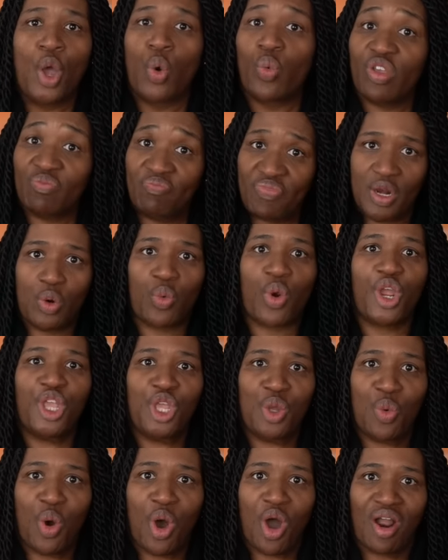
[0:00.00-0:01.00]
We've been where
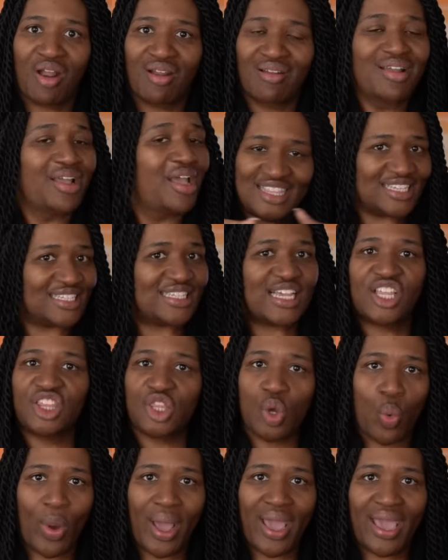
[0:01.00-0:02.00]
you are. This
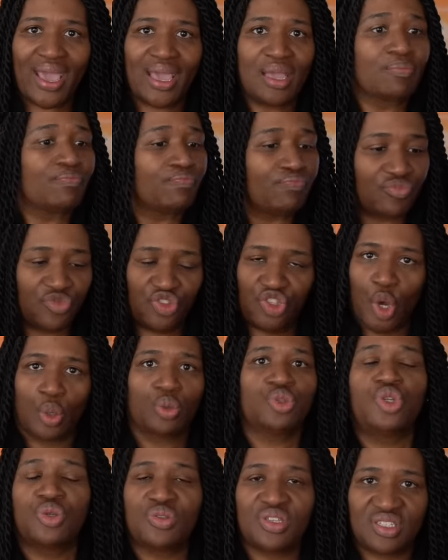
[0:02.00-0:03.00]
ain't the way.
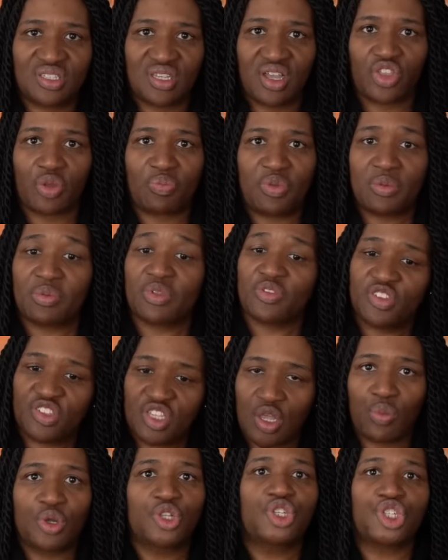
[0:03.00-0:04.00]
Don't do this to other people. If
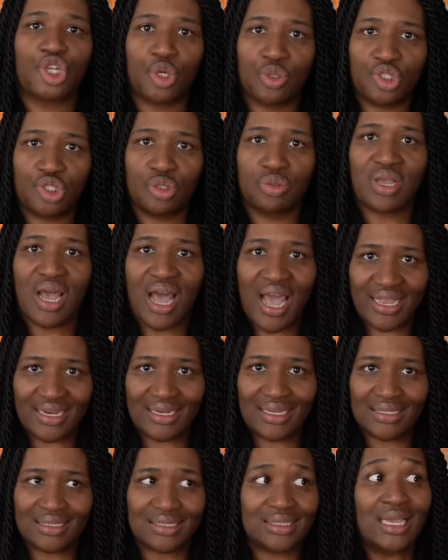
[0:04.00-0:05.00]
someone shows you
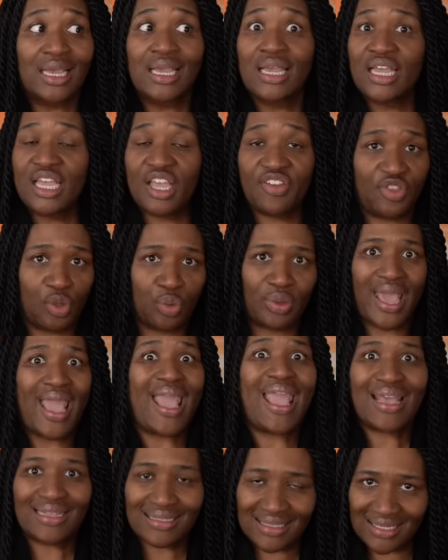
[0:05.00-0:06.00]
kindness, if you
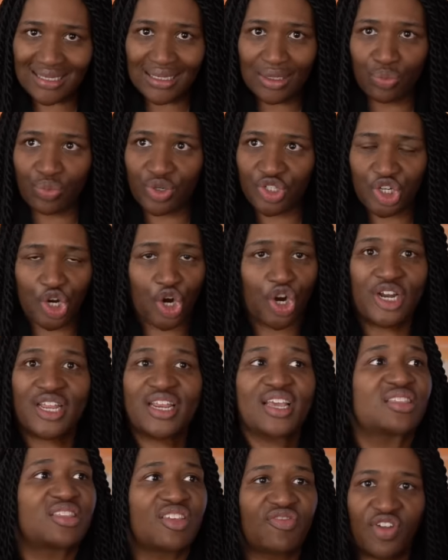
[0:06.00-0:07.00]
can't return
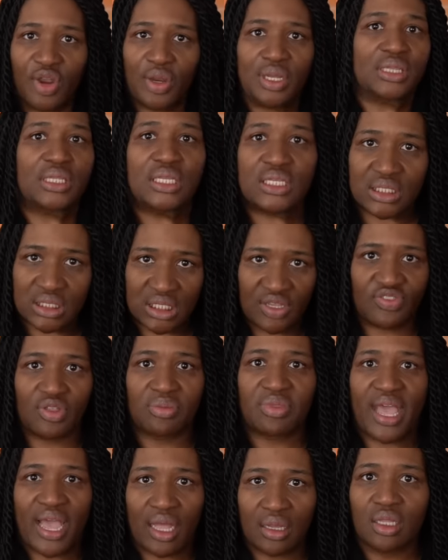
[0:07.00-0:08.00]
it, at the very least, leave
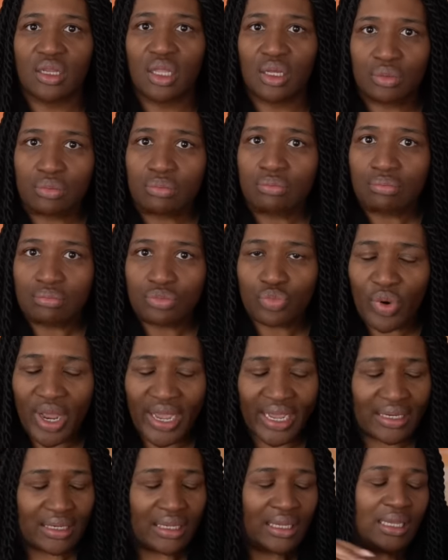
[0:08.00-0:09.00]
them the hell alone,
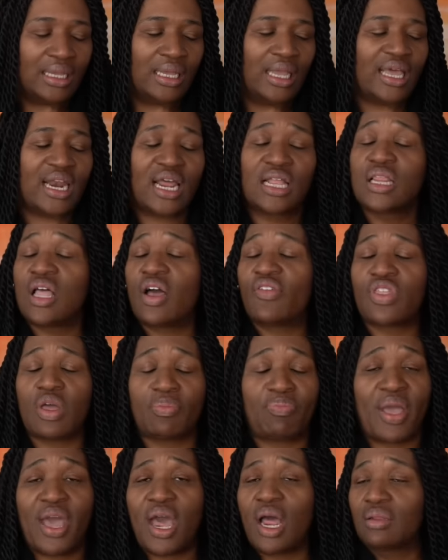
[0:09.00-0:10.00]
right? And I love
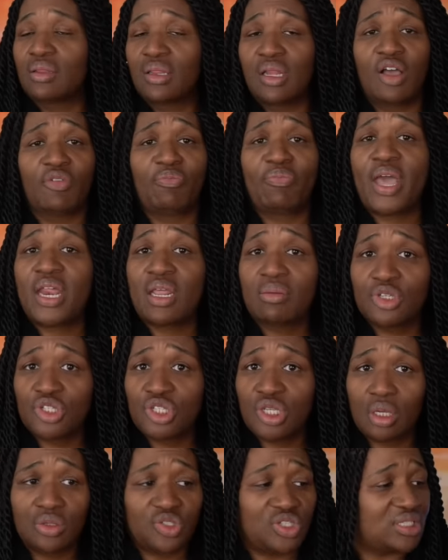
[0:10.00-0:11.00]
that. I love Petty
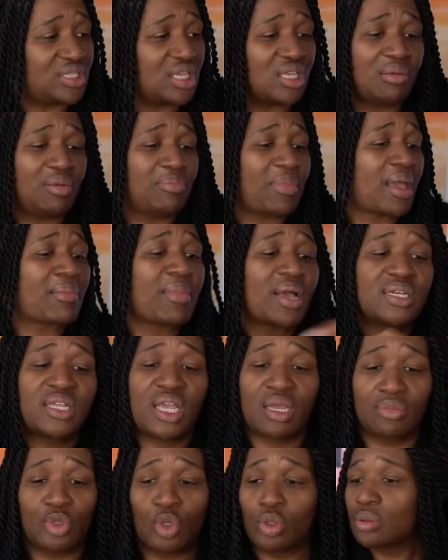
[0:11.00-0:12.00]
Michonne. She said, give me back my
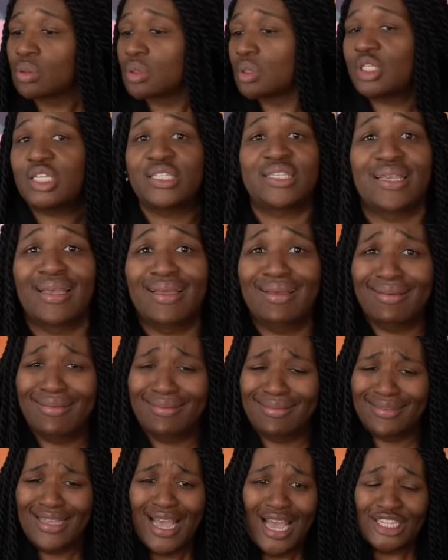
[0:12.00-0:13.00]
damn noodles. She's
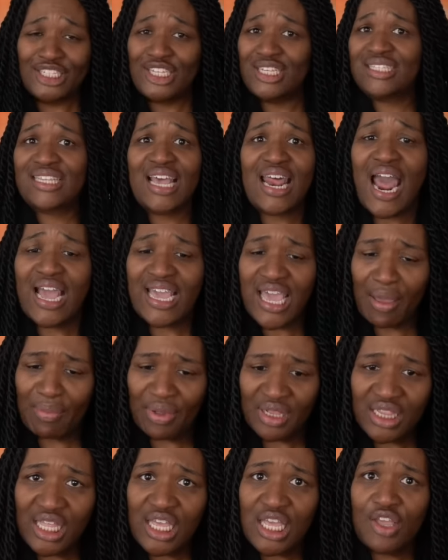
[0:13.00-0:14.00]
She said, I can't
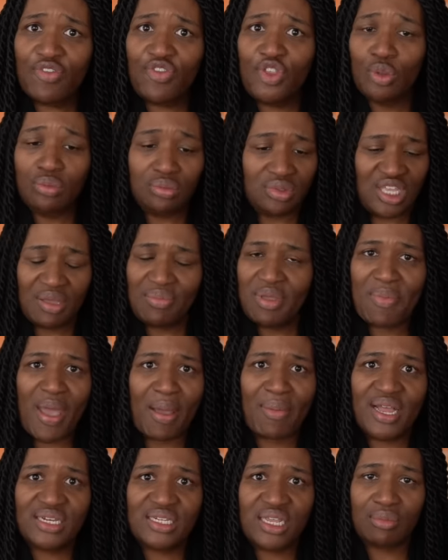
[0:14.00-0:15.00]
believe you. Give me
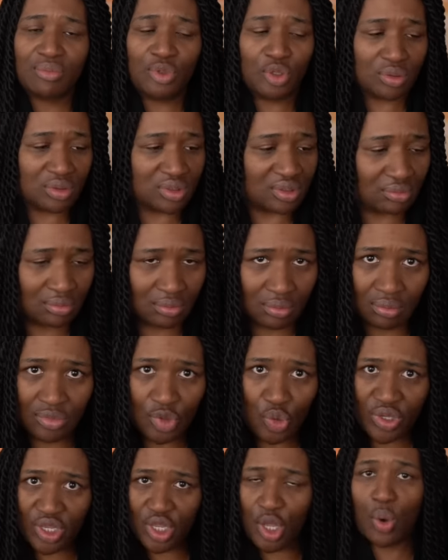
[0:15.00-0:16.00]
back my damn noodles.
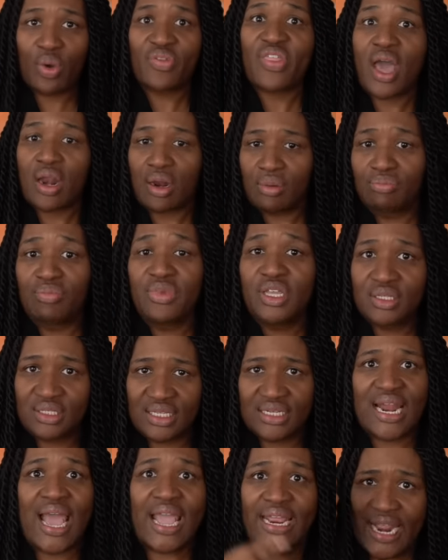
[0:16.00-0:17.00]
Mm, you can go without a meal
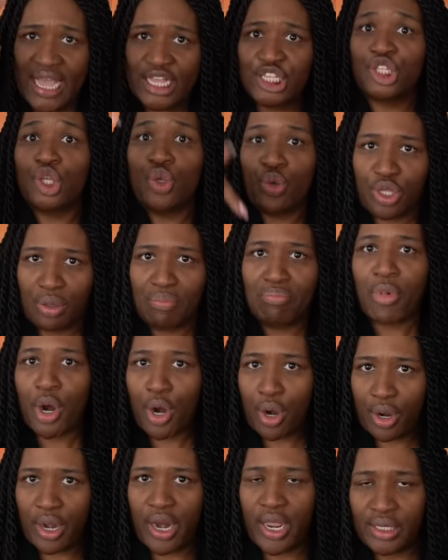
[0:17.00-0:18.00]
tonight so you can
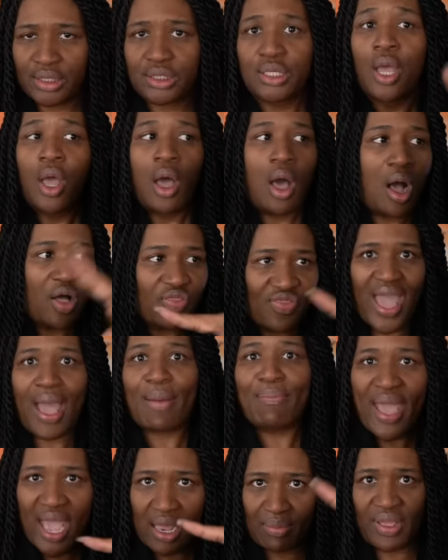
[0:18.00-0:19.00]
marinate on
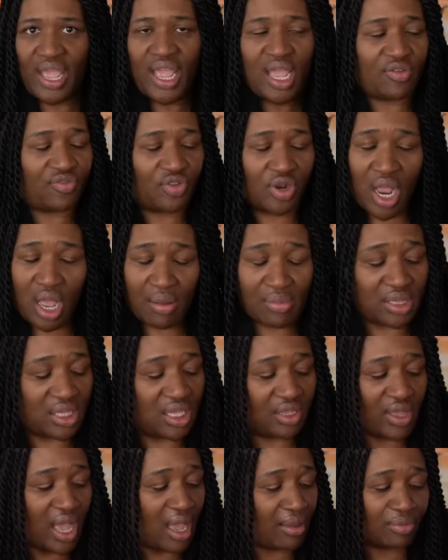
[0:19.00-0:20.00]
that bad behavior. I
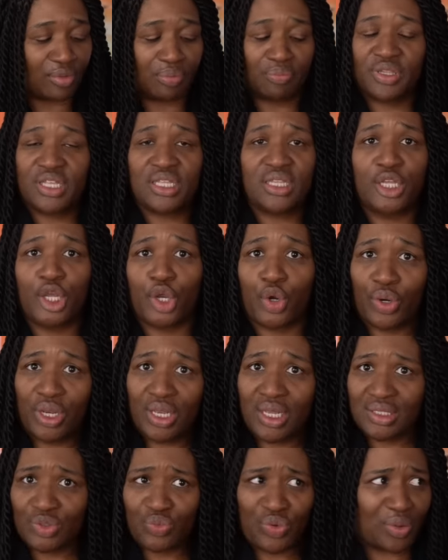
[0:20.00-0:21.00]
believe, I completely agree.
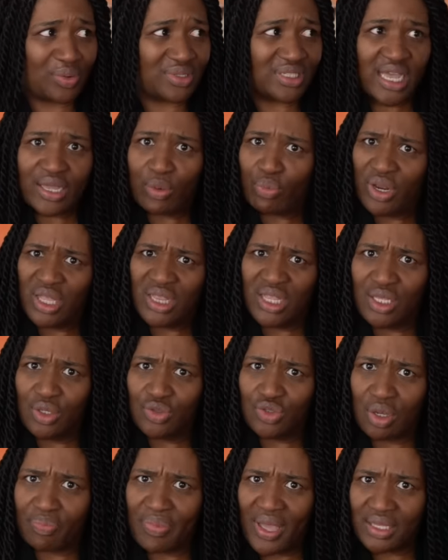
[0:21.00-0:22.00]
Because Rick was like, really?
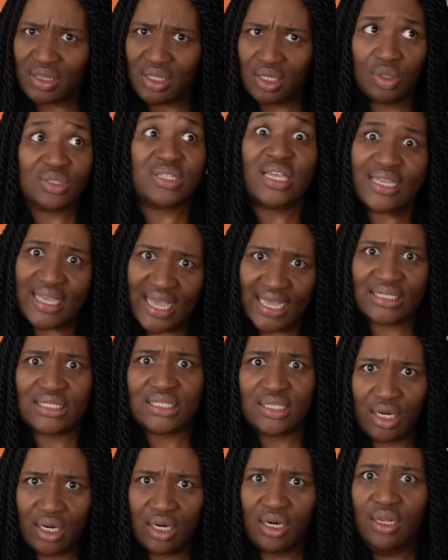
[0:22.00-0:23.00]
You took back the noodles? Like, yes,
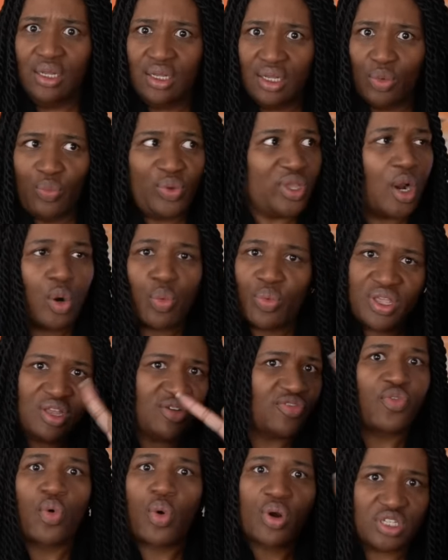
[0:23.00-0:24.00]
sir. We don't
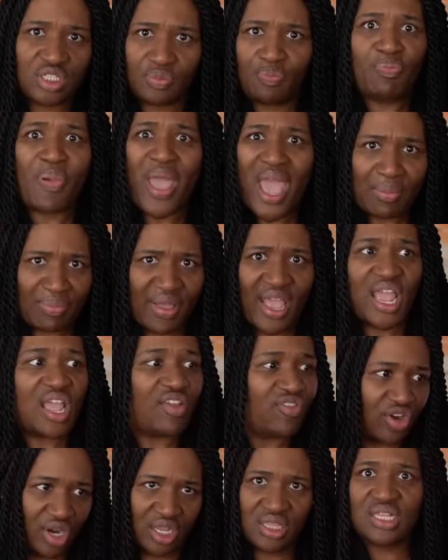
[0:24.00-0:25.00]
reinforce bad
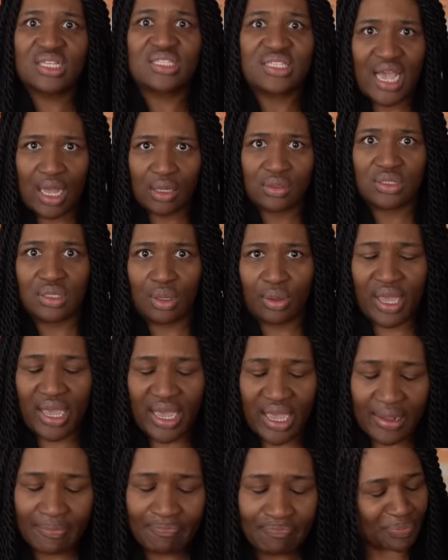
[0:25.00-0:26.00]
behavior in this house,
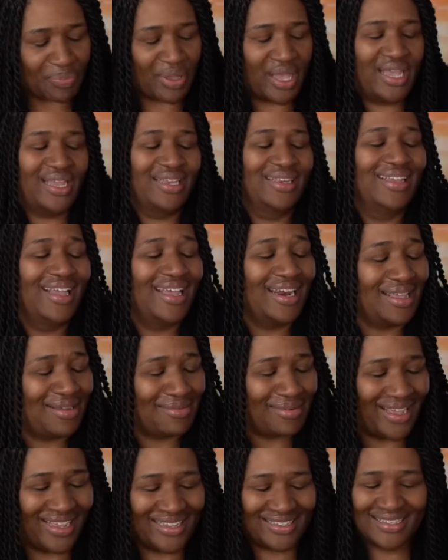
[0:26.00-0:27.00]
okay? But
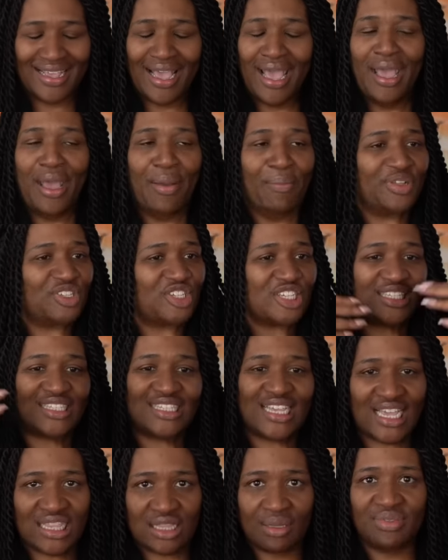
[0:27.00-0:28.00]
anyways, but just
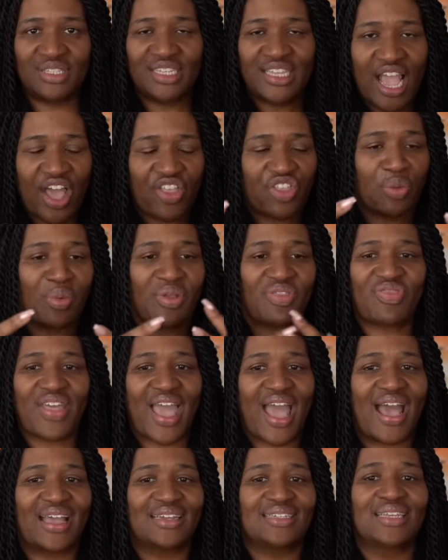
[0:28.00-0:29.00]
seeing them together with
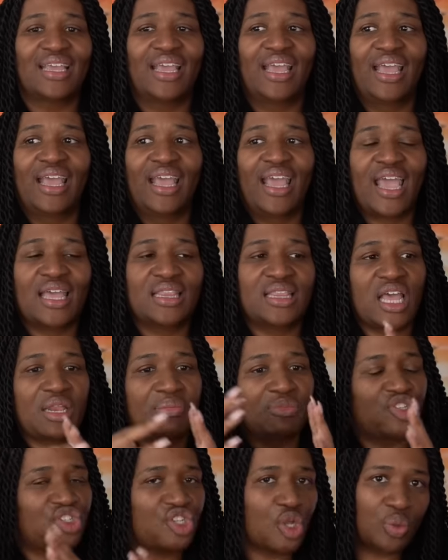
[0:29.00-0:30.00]
that, and
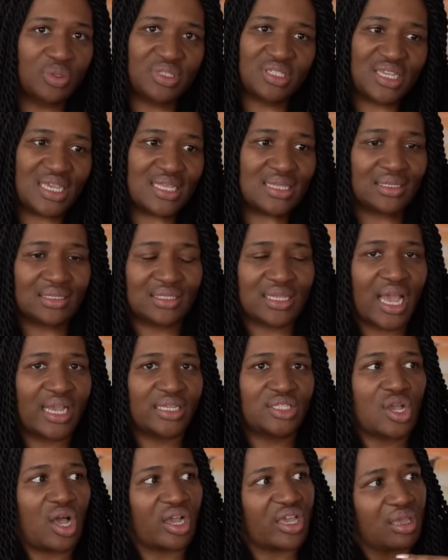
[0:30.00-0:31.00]
then Michonne seeing the
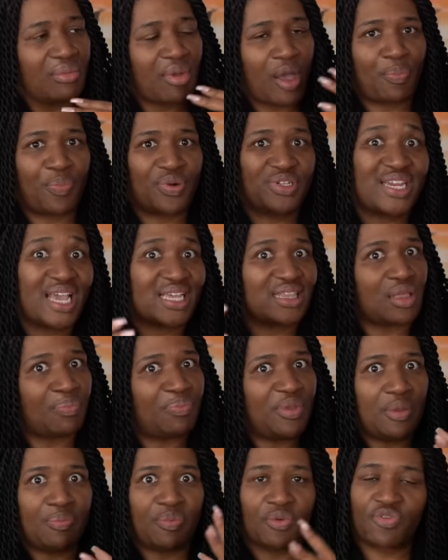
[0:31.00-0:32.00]
sign talking about protect the
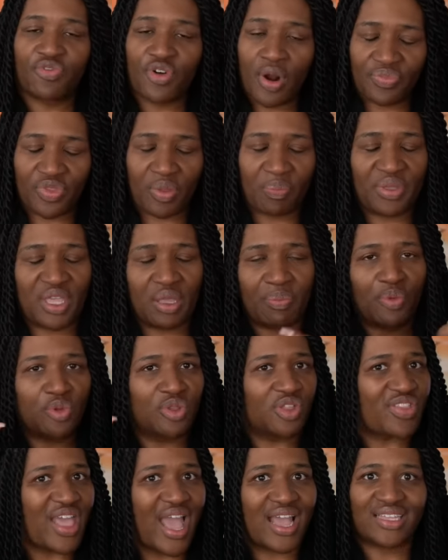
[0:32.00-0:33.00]
people from the
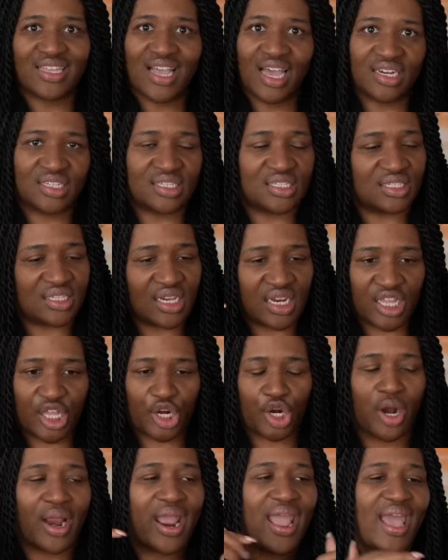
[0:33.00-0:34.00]
people, and that kind of sitting
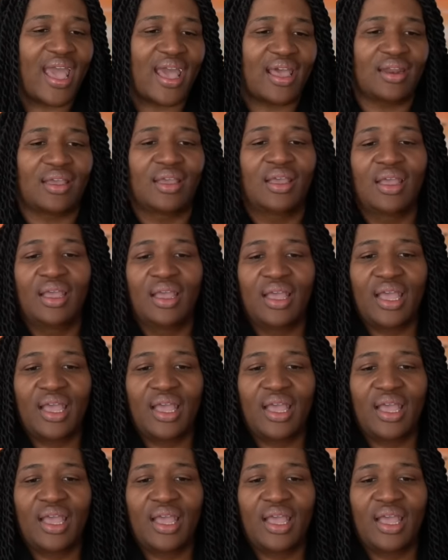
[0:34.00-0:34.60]
in her head.